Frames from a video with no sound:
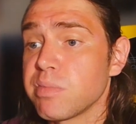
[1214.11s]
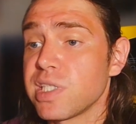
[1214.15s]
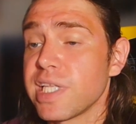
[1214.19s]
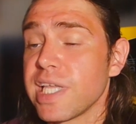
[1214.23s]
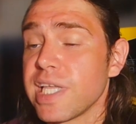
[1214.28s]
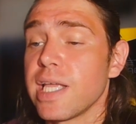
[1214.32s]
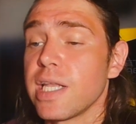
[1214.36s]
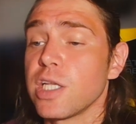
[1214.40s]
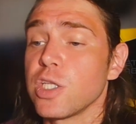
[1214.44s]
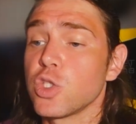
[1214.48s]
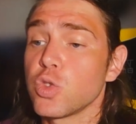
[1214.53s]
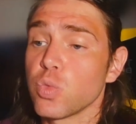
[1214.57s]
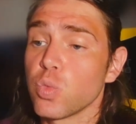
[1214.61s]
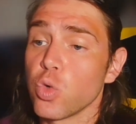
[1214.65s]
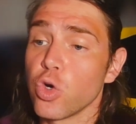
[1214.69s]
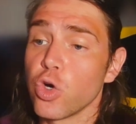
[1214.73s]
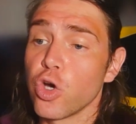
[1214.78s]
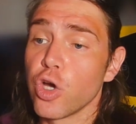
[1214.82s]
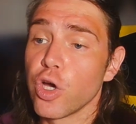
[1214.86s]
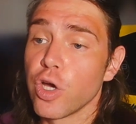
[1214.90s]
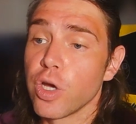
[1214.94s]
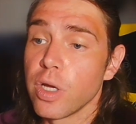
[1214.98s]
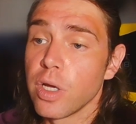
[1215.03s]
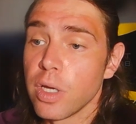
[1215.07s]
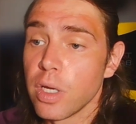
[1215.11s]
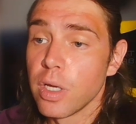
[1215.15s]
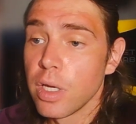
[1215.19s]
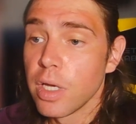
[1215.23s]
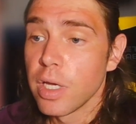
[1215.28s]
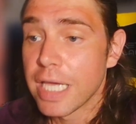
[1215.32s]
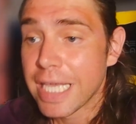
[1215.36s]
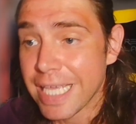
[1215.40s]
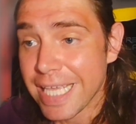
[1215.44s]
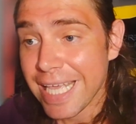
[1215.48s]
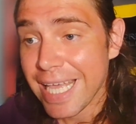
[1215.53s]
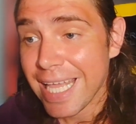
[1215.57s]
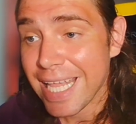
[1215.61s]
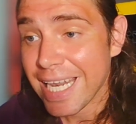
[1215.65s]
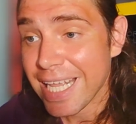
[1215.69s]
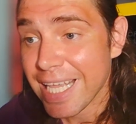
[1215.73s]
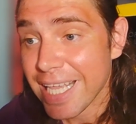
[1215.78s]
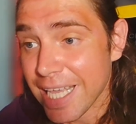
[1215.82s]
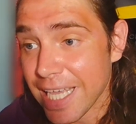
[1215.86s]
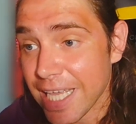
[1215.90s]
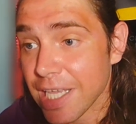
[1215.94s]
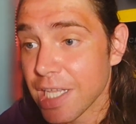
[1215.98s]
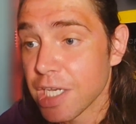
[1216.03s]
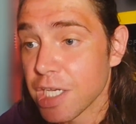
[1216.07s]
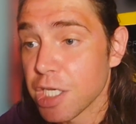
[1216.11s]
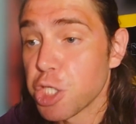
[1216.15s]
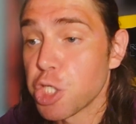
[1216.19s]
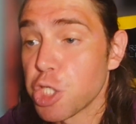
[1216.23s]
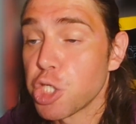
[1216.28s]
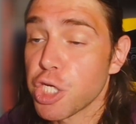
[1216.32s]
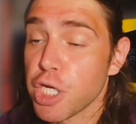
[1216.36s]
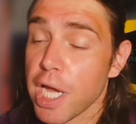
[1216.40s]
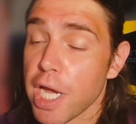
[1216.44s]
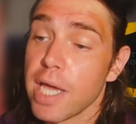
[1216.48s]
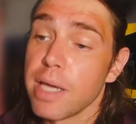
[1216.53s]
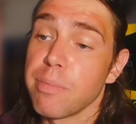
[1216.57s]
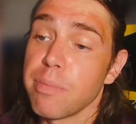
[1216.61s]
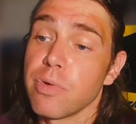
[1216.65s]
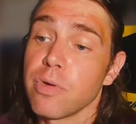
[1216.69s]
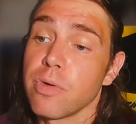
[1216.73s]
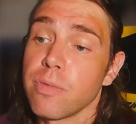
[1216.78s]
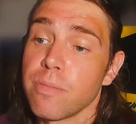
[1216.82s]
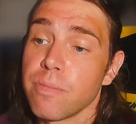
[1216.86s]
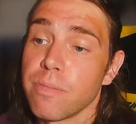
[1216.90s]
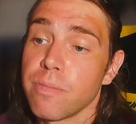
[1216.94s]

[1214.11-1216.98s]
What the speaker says: standards were getting in shape.